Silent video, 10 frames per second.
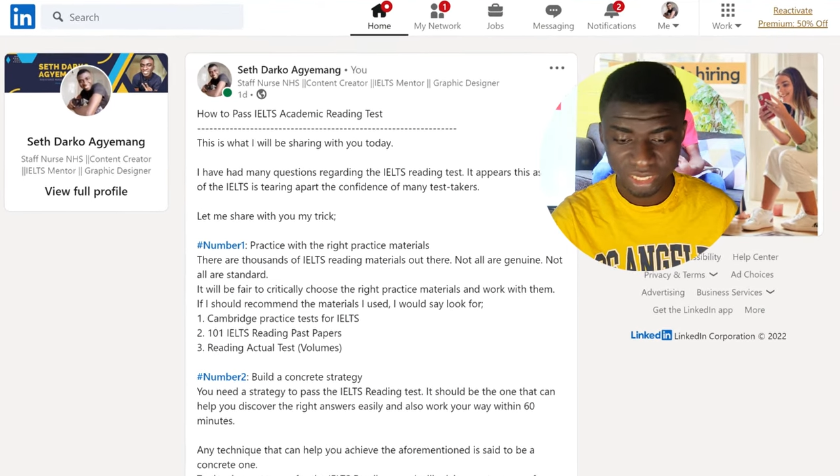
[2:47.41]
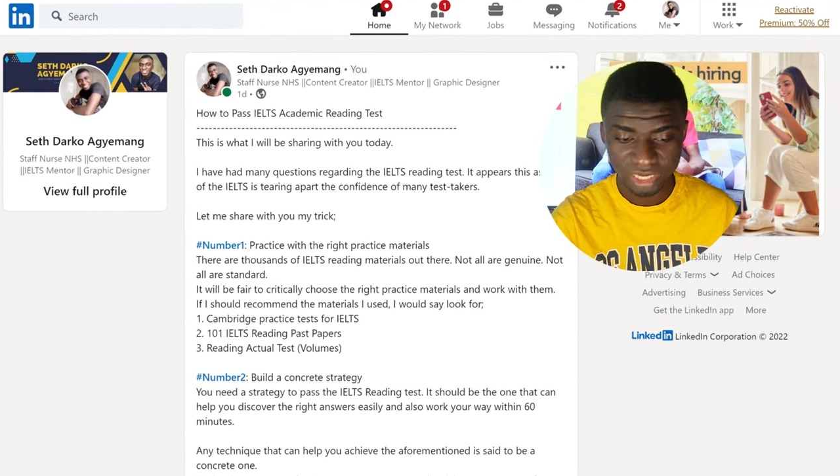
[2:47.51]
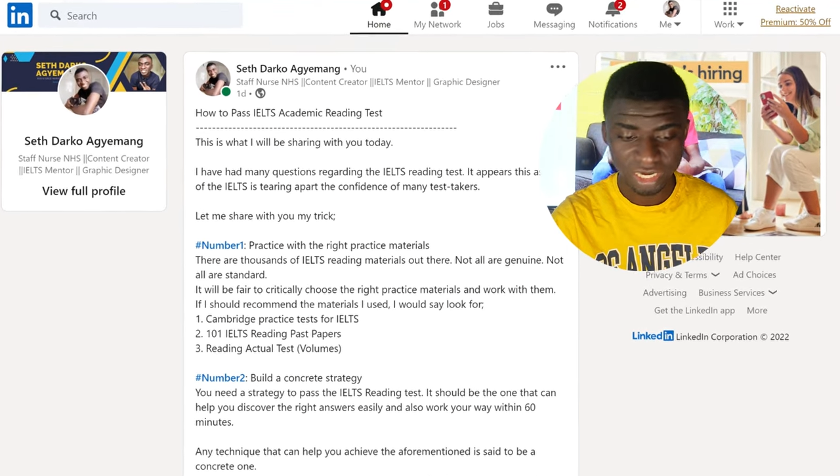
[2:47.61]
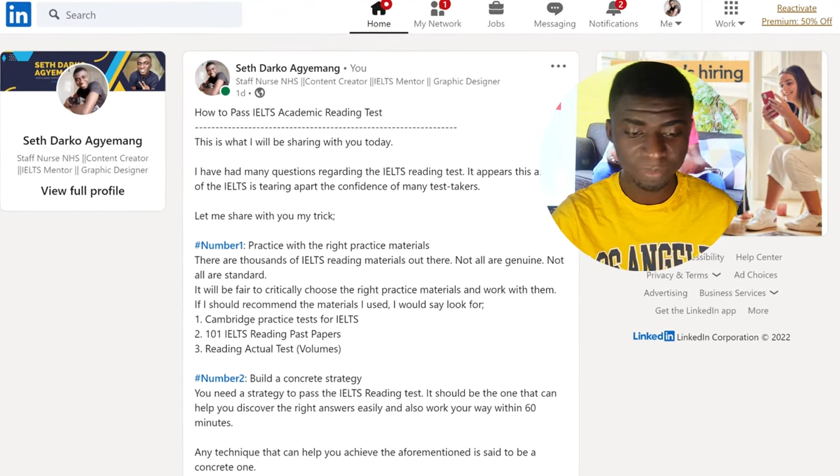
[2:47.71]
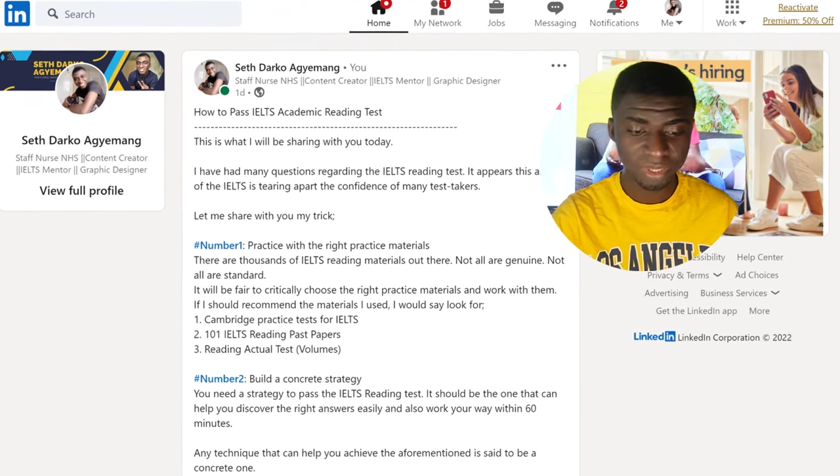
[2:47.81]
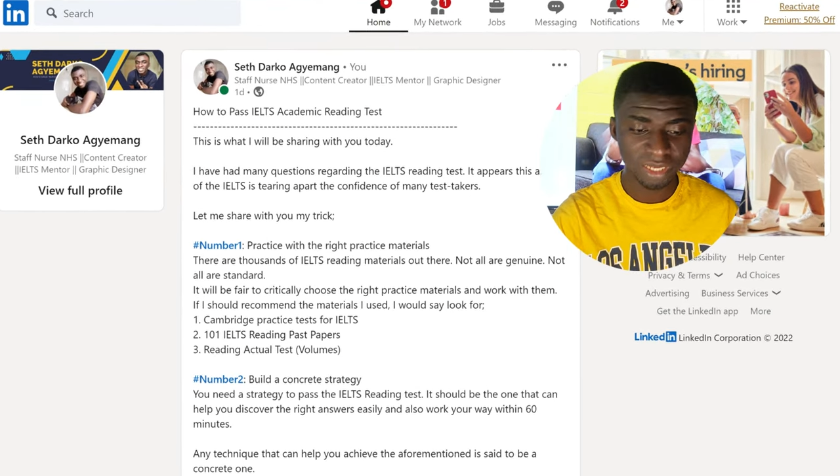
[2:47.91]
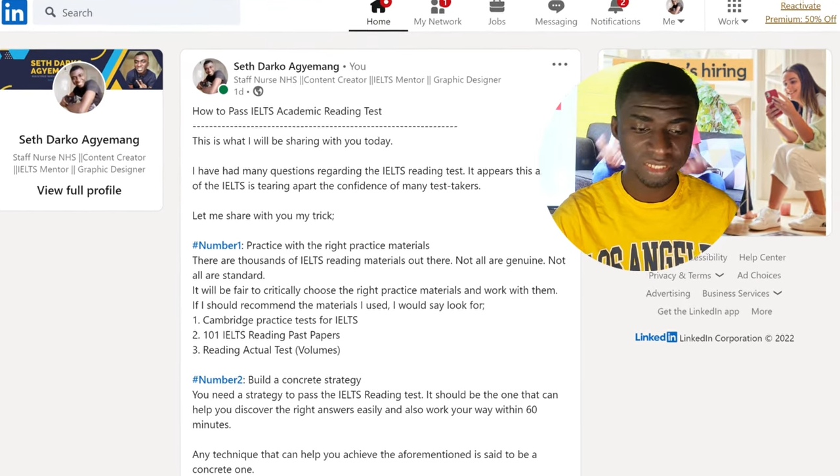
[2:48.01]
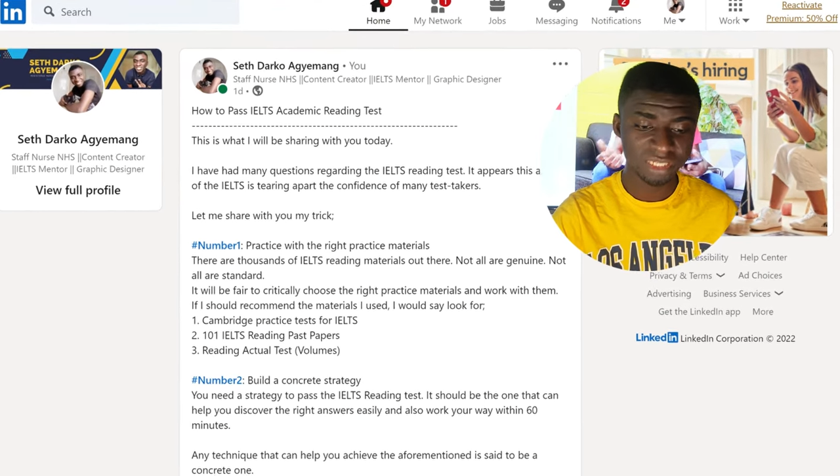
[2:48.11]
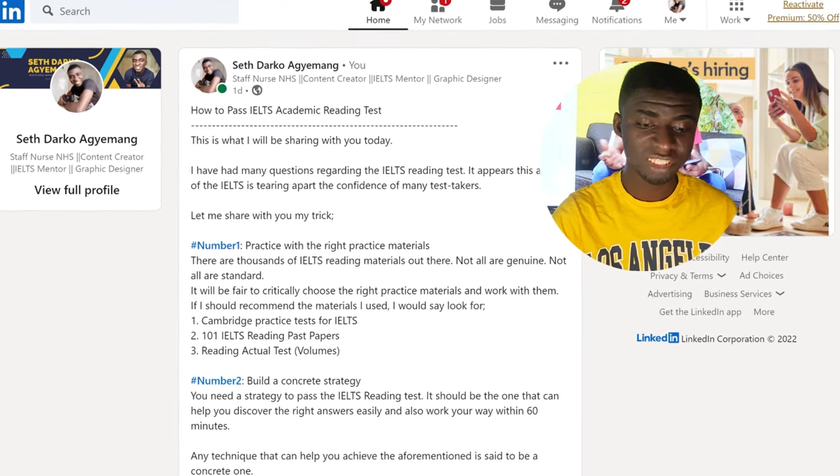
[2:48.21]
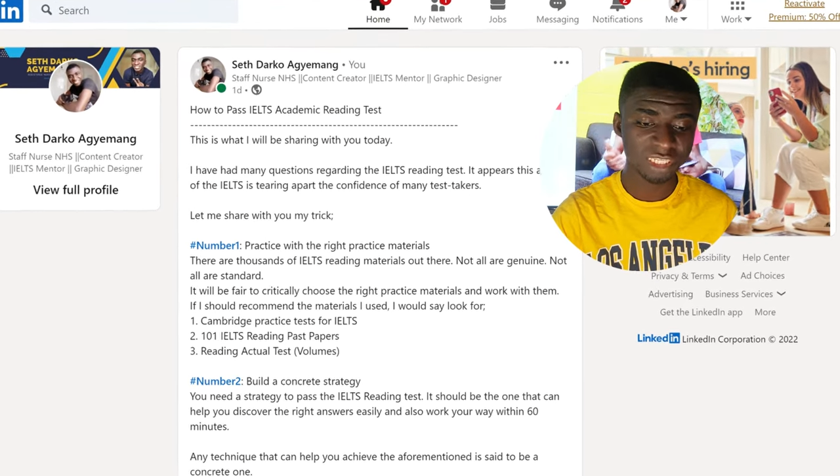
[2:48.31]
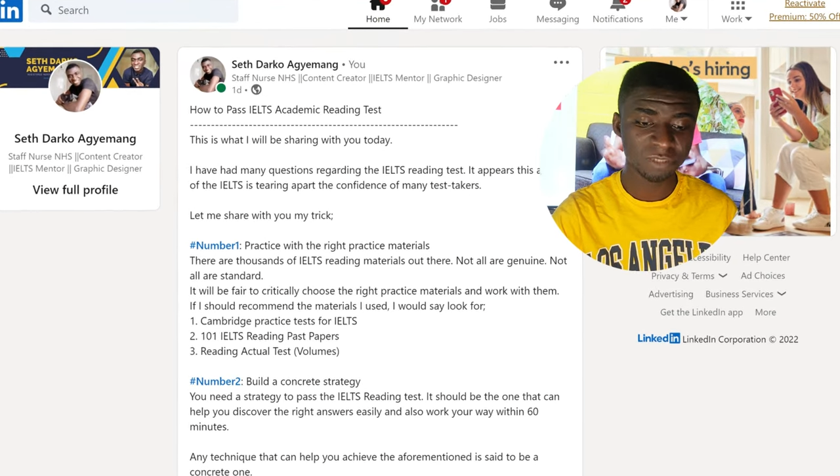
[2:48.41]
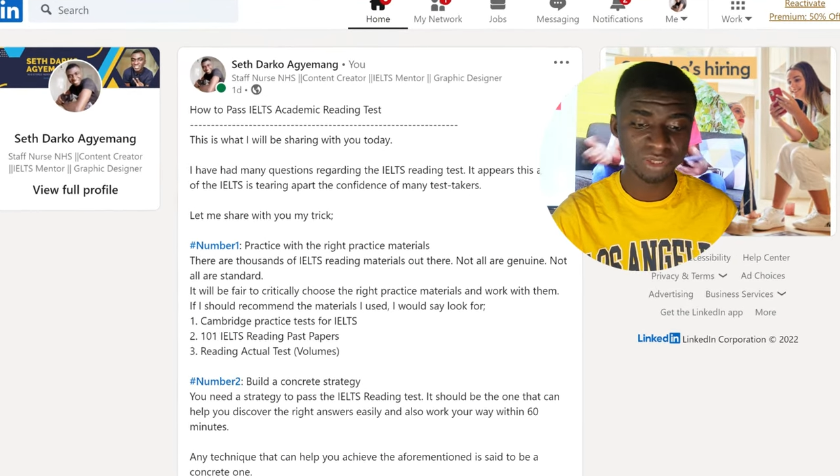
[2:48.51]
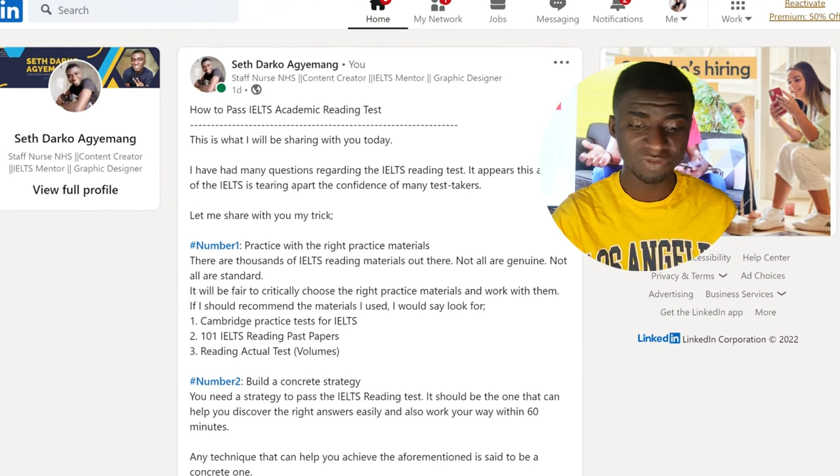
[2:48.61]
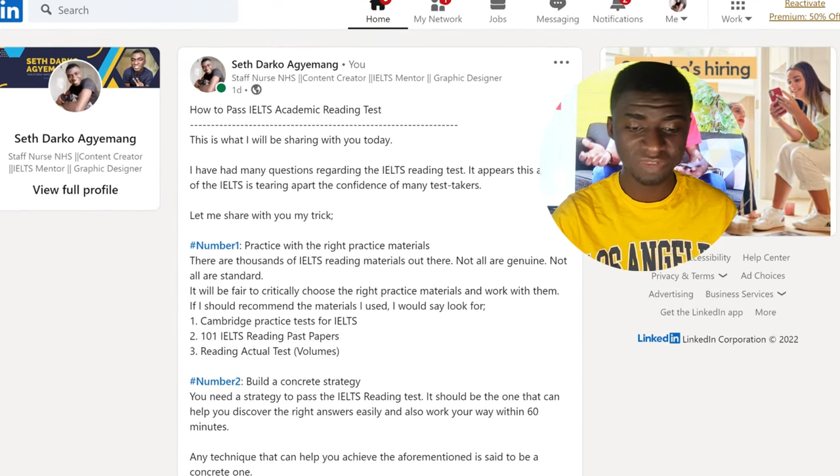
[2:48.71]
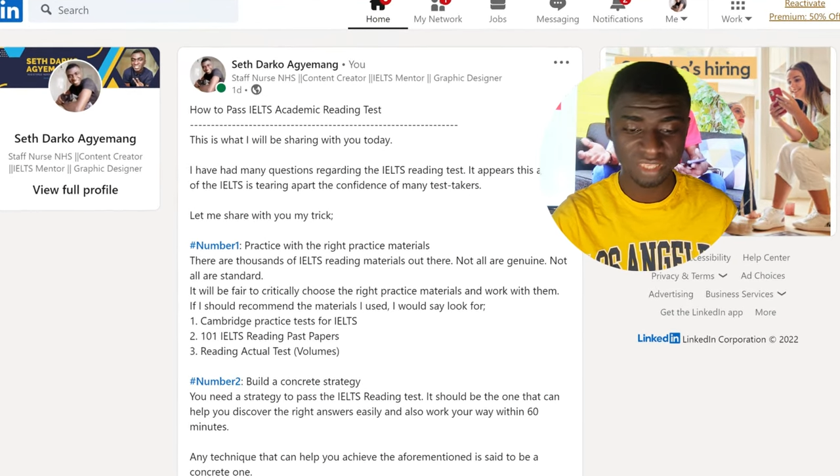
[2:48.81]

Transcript: it appears this aspect of the